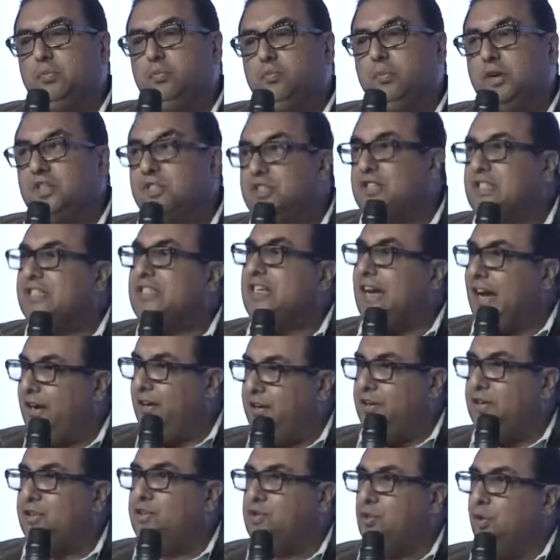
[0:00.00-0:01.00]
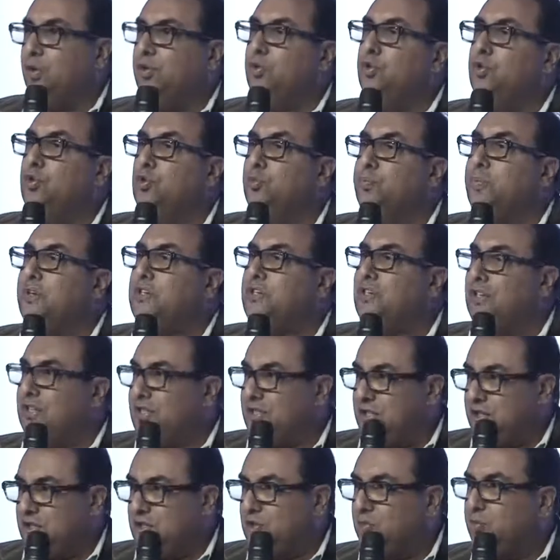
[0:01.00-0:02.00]
business standards or new
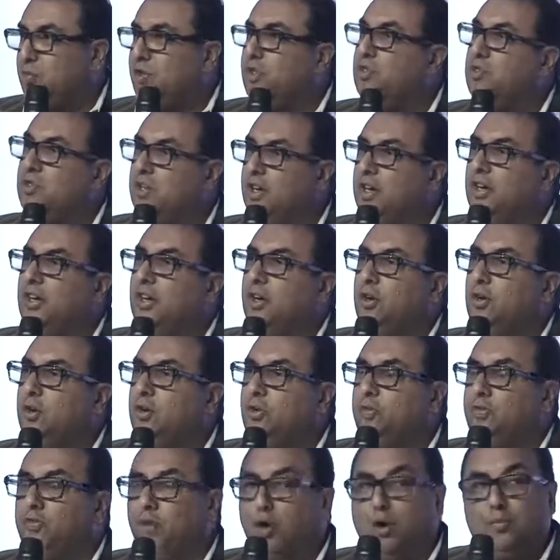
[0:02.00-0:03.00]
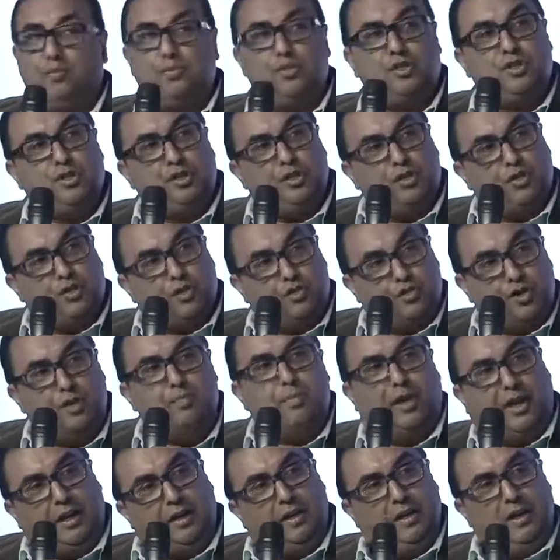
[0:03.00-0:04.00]
businesses, which forms
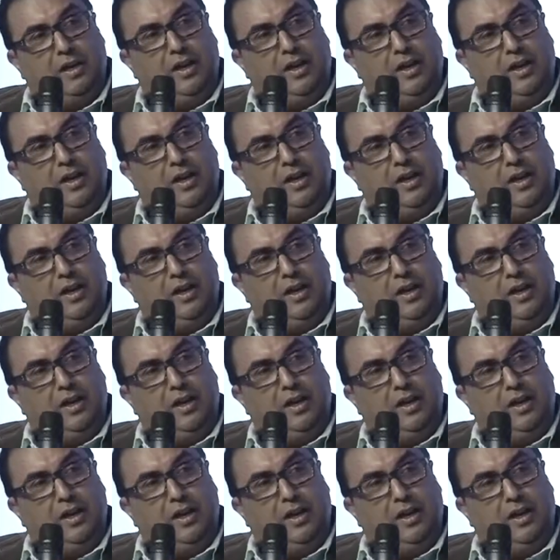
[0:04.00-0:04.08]
streaming.